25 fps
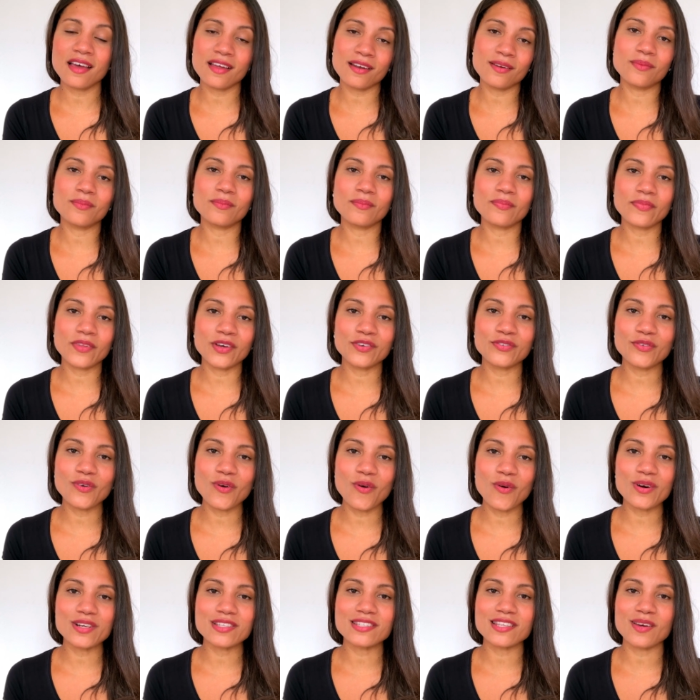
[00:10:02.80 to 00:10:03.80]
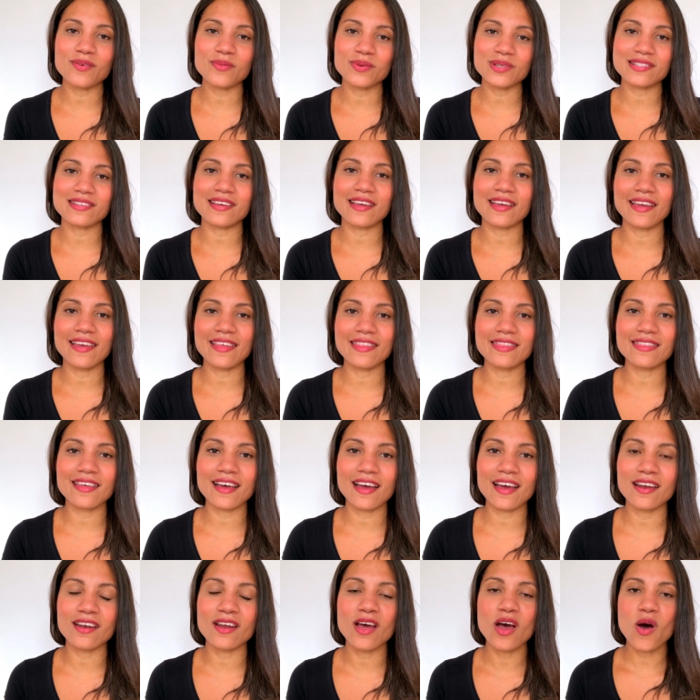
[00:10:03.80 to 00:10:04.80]
And of course, I was a kid
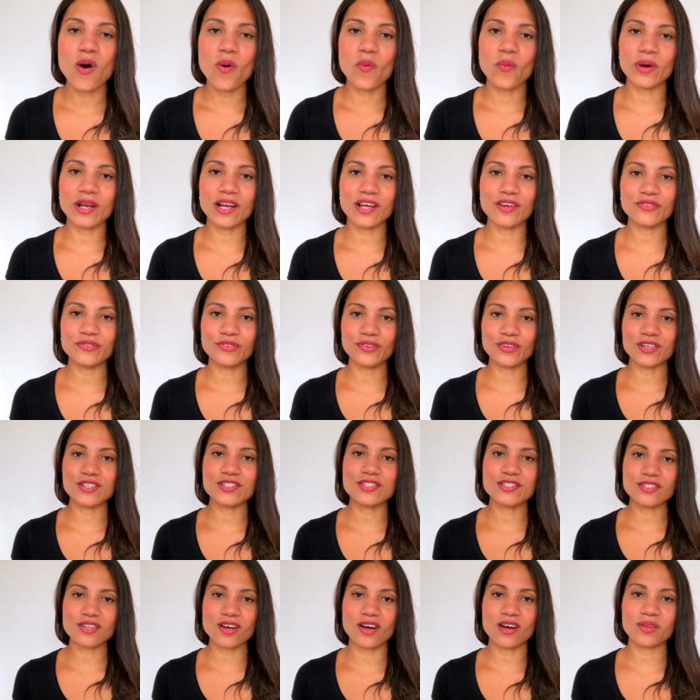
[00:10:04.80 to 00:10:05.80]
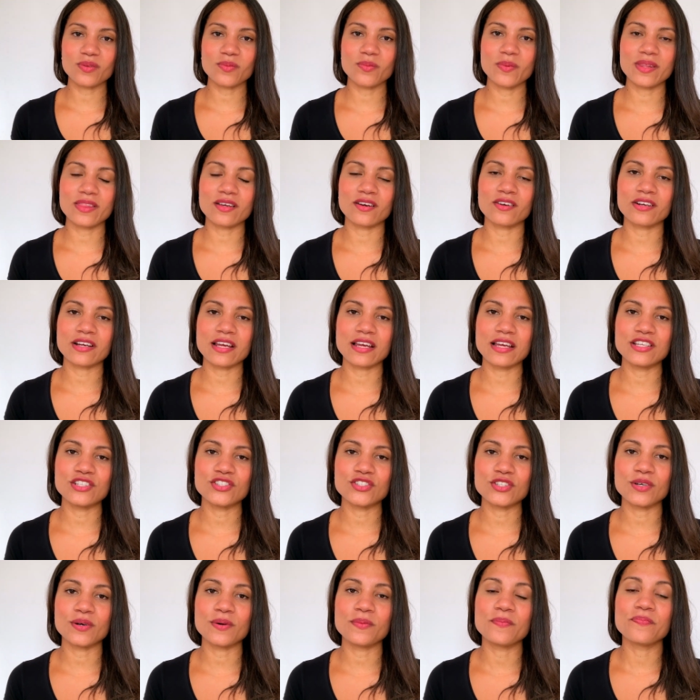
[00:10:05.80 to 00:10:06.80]
then when I first talked with
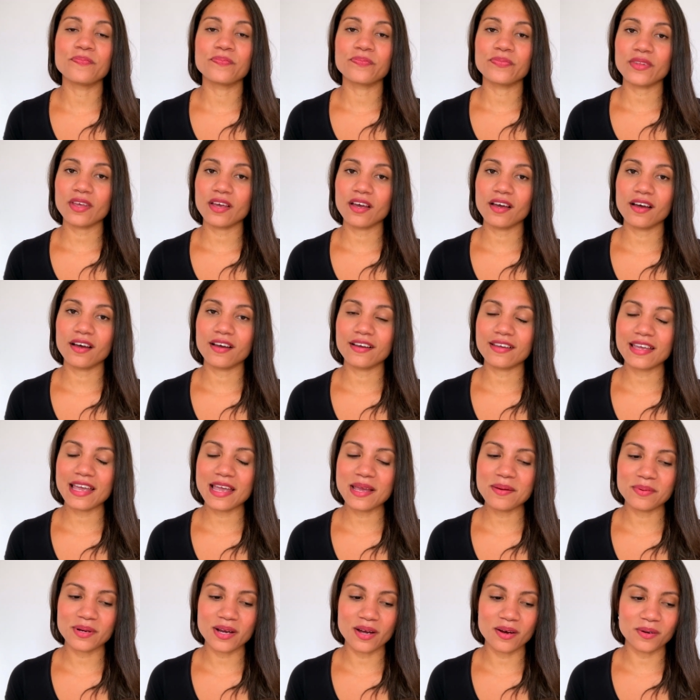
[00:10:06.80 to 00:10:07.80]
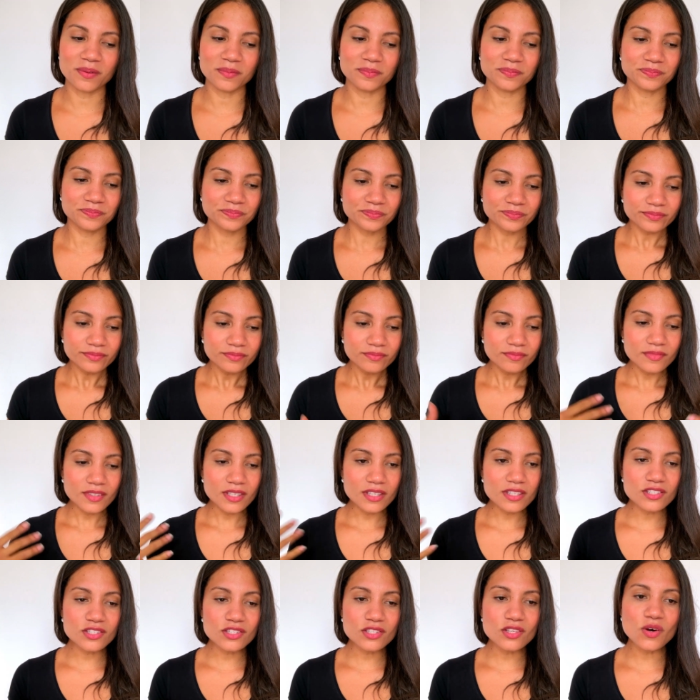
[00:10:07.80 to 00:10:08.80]
Archangel Gabriel.
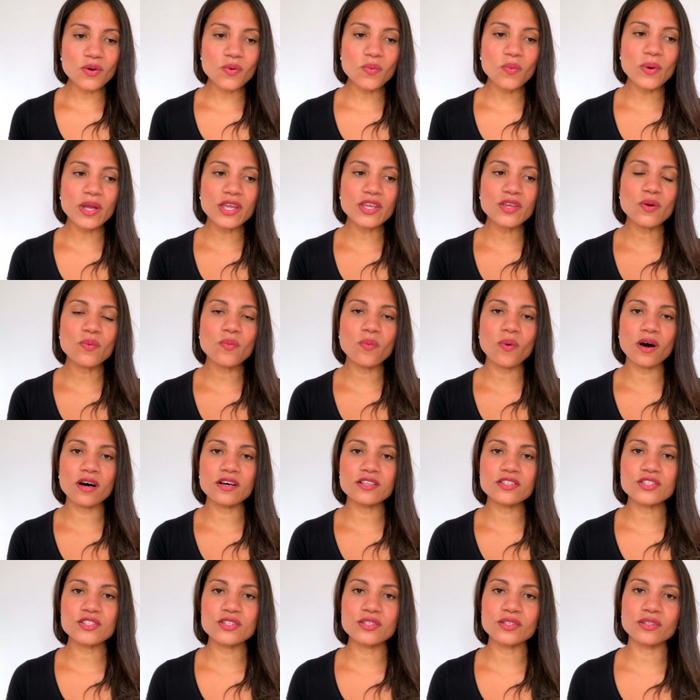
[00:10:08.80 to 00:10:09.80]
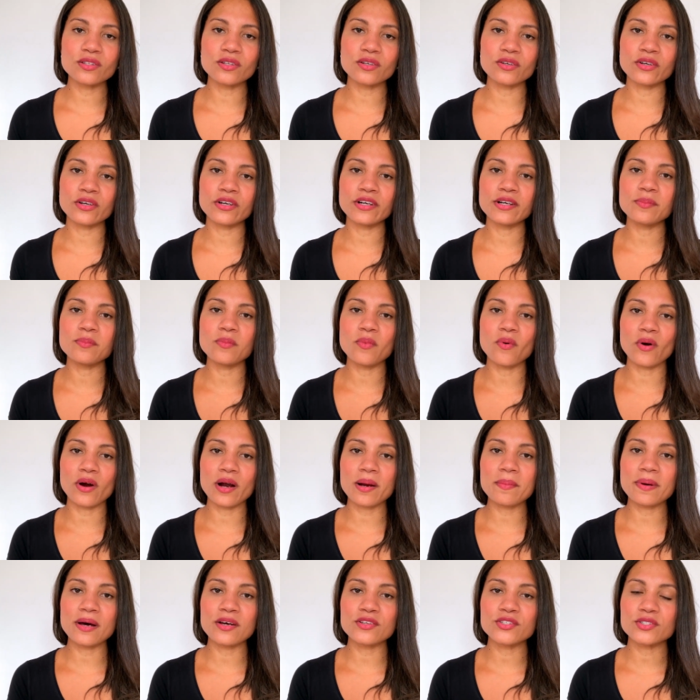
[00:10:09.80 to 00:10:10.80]
So when you want to learn
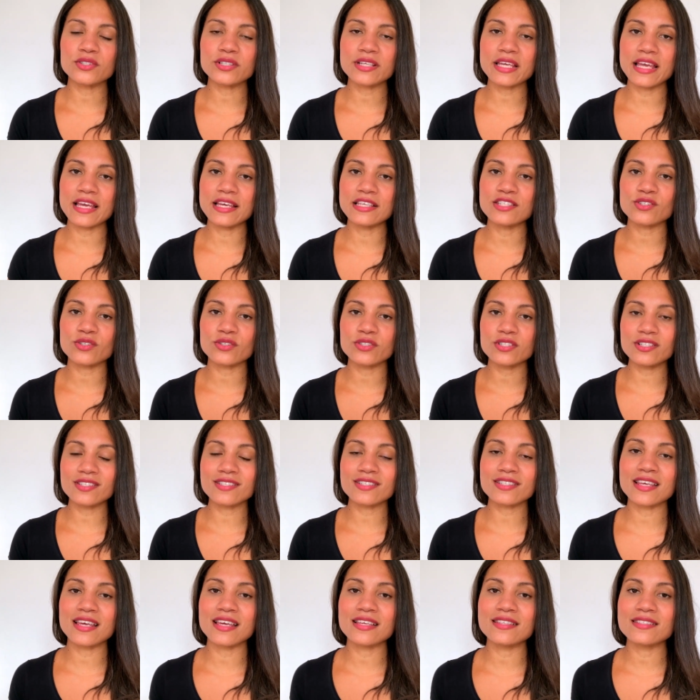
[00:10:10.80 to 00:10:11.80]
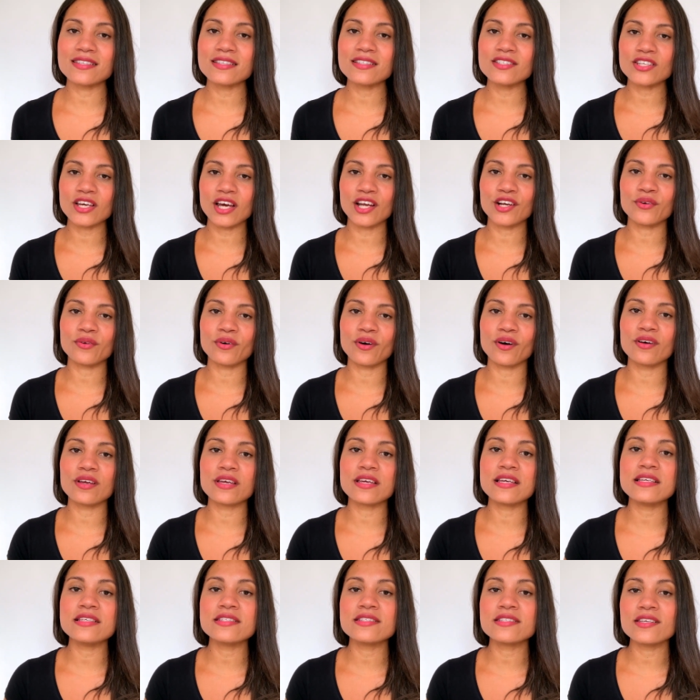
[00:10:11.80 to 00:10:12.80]
more about your kids, or just kids in
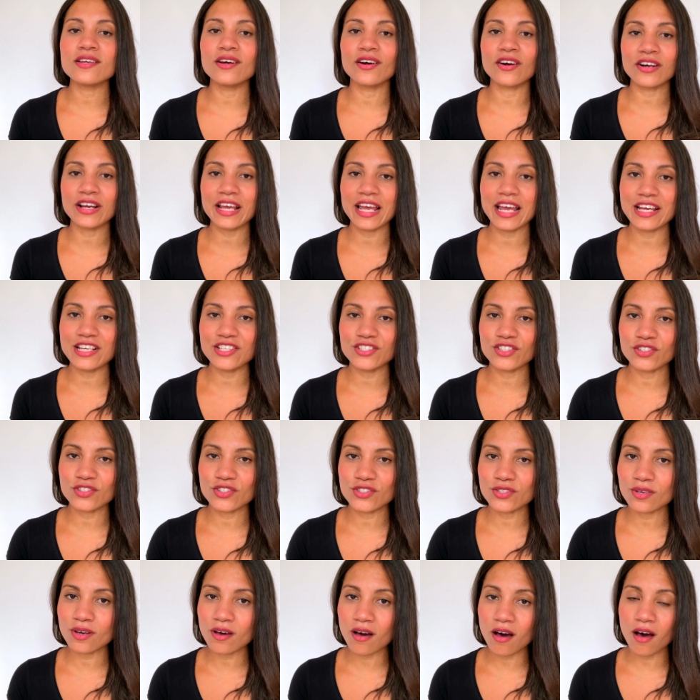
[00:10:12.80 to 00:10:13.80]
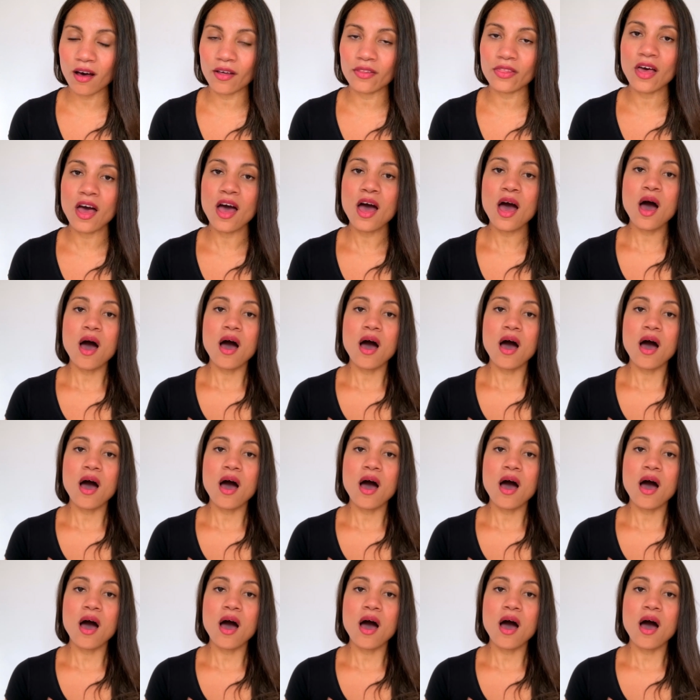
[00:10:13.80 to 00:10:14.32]
general, he's the archangel to come.